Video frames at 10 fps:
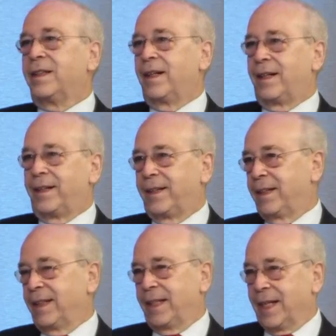uh,
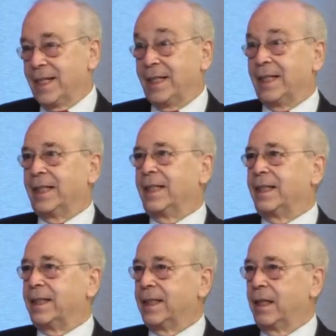the idea
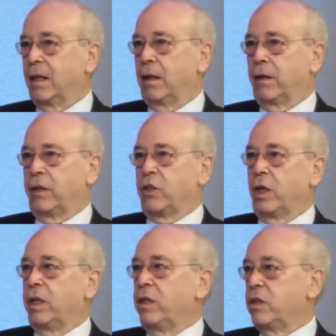that uh, the
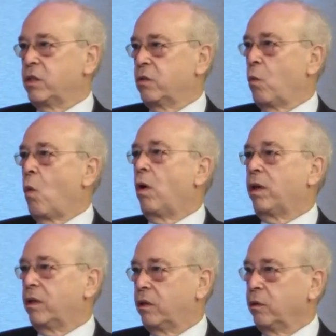Chinese
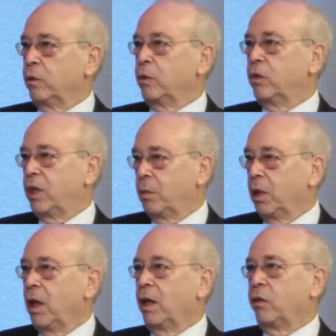want to
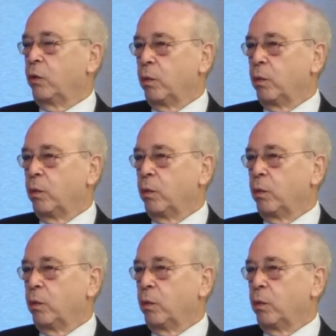stabilize or